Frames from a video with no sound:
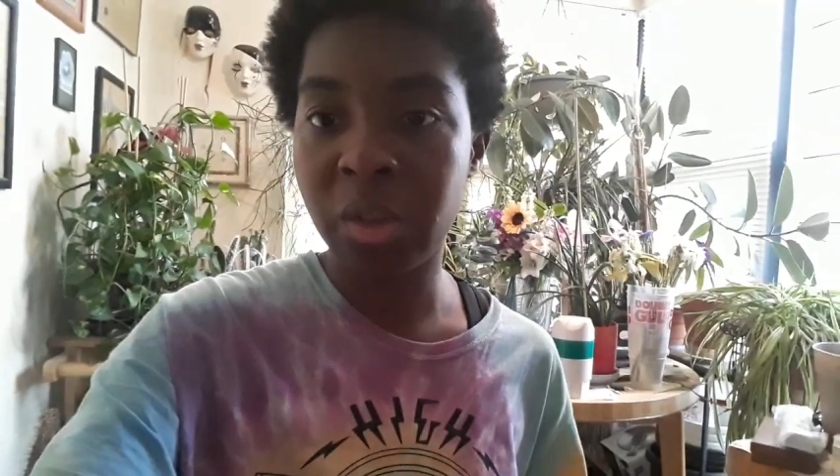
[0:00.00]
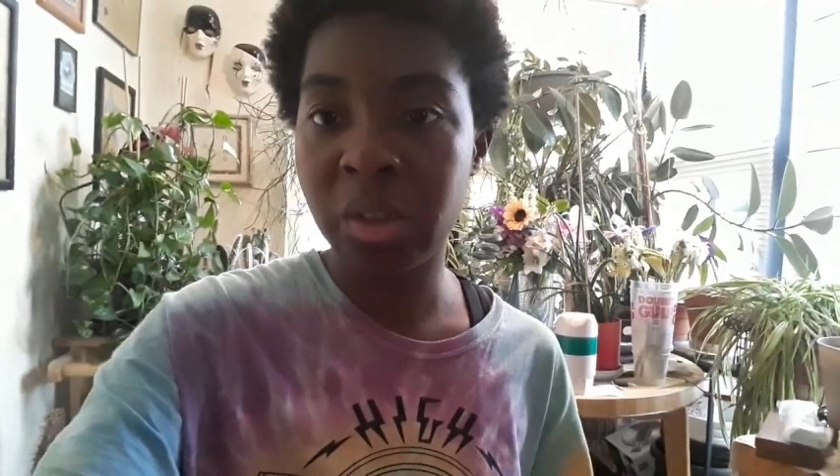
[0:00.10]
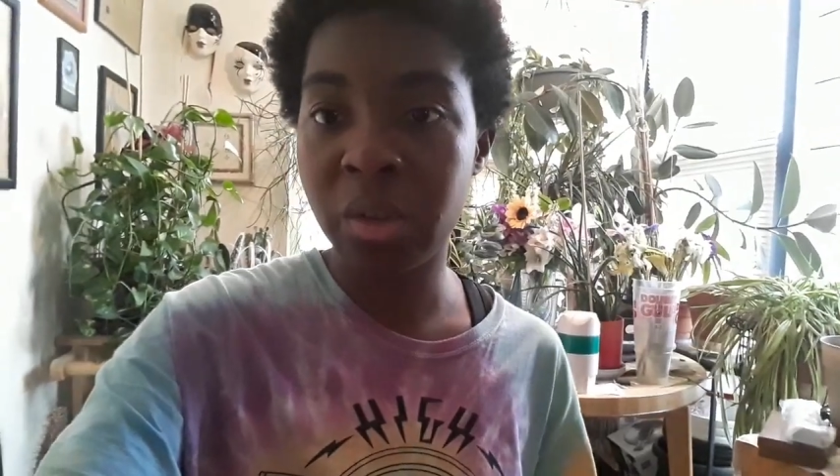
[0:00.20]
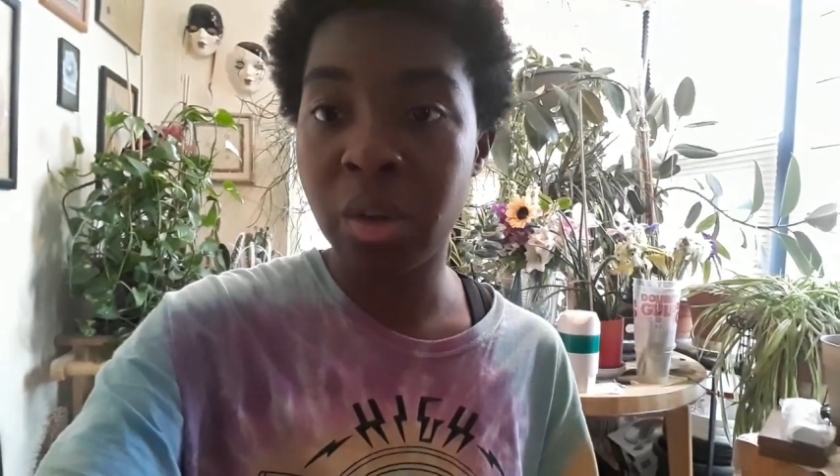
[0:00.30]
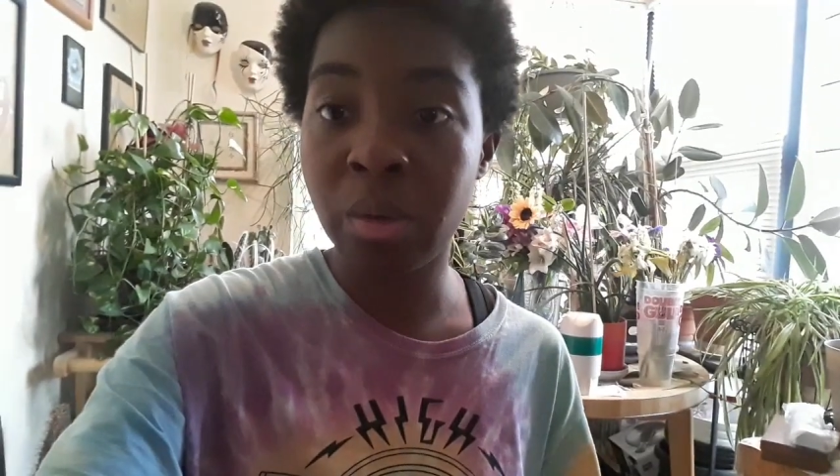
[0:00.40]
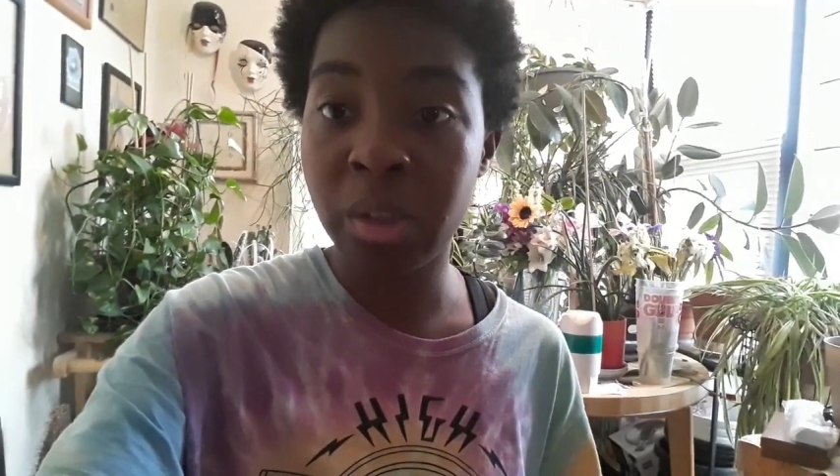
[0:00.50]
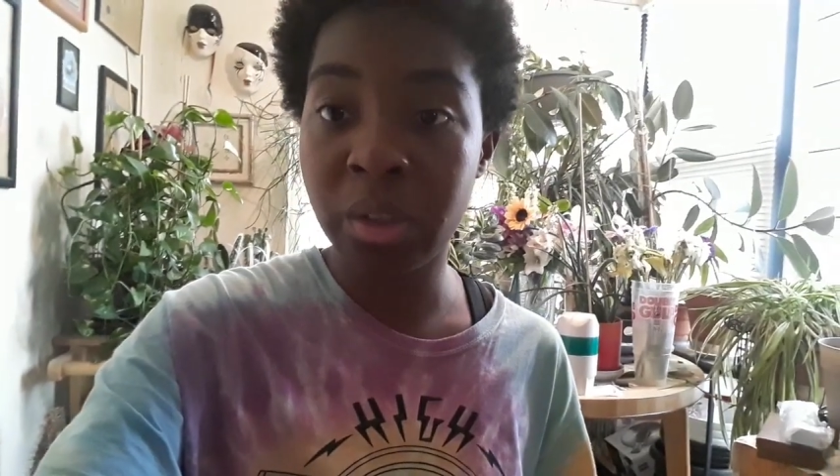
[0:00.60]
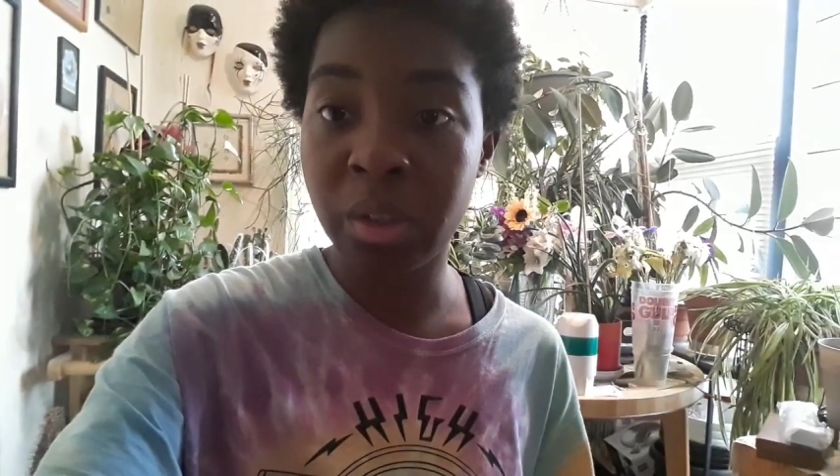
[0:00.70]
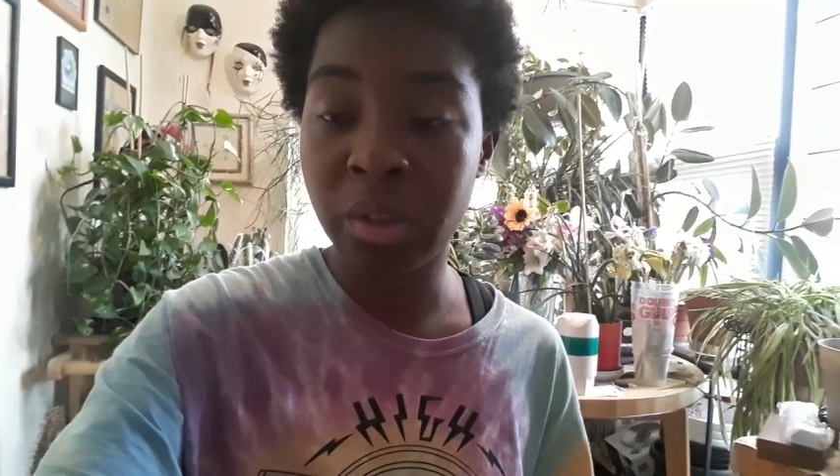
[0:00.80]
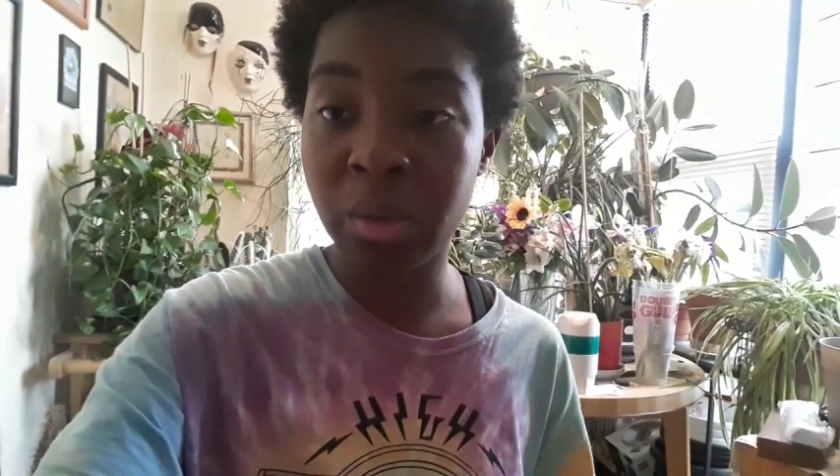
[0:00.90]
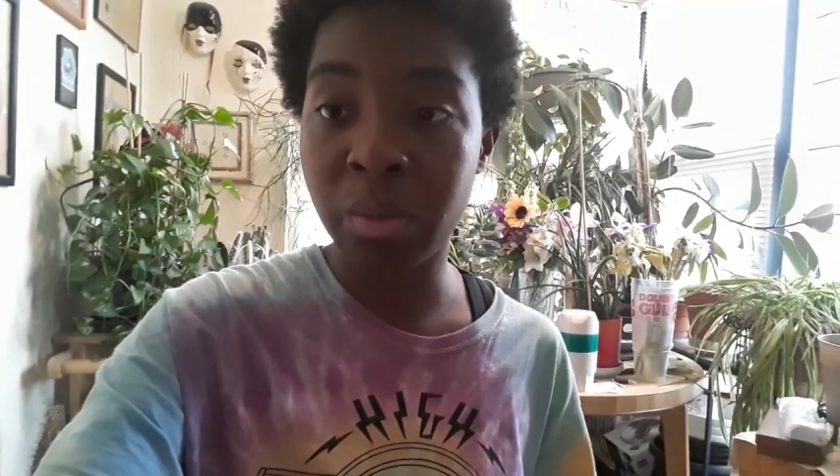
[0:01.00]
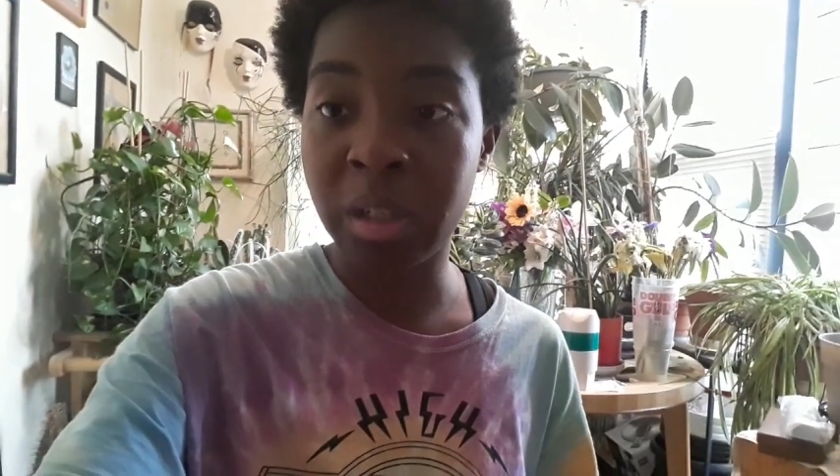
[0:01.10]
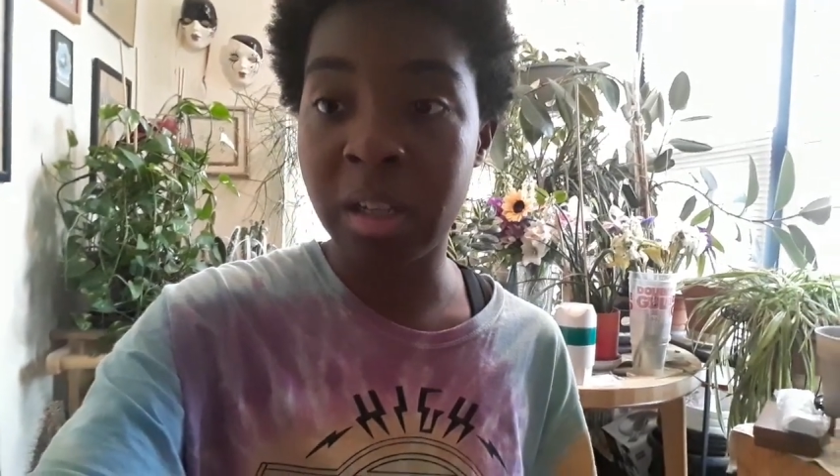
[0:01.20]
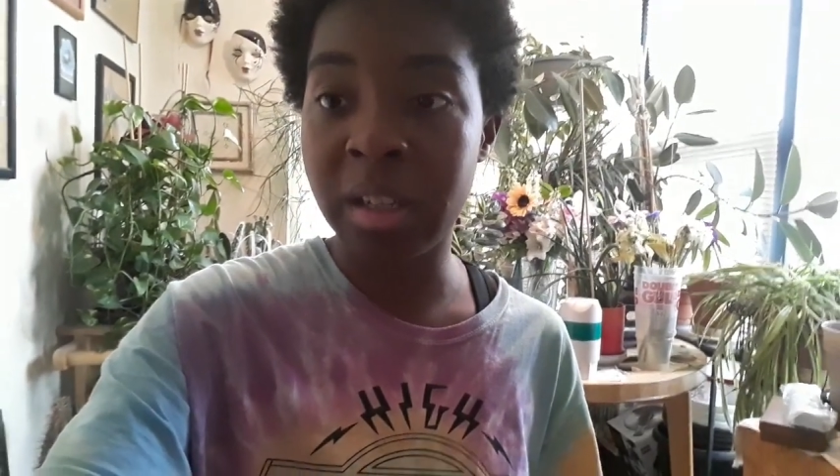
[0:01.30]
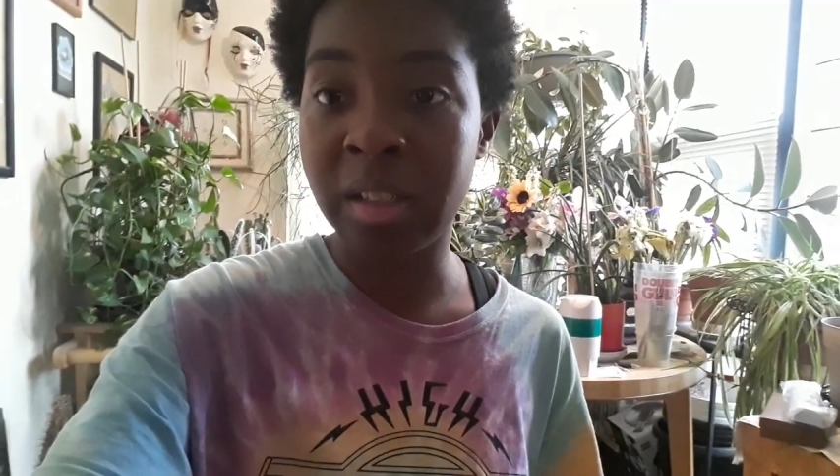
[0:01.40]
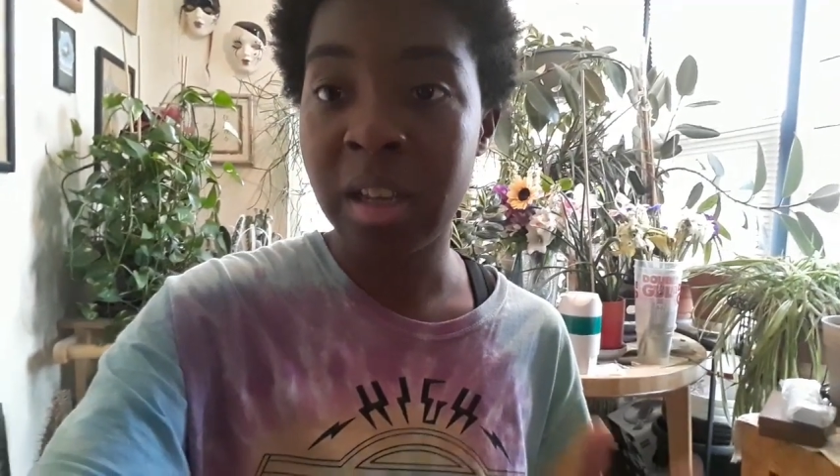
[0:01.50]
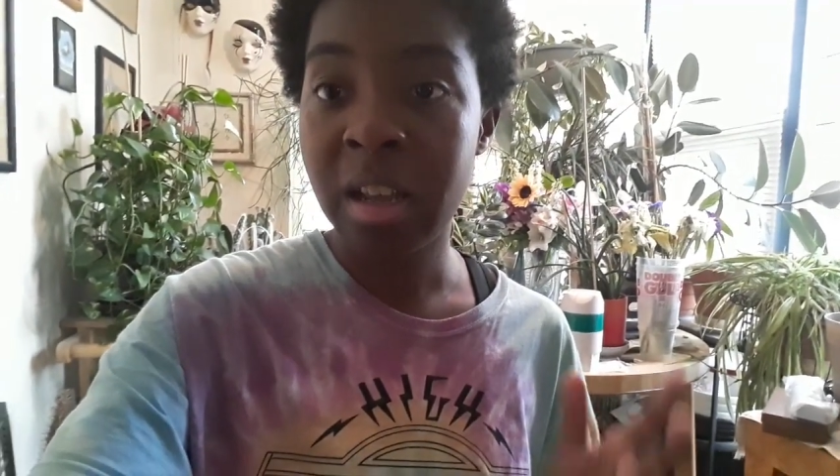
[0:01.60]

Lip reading: slowly starts to realize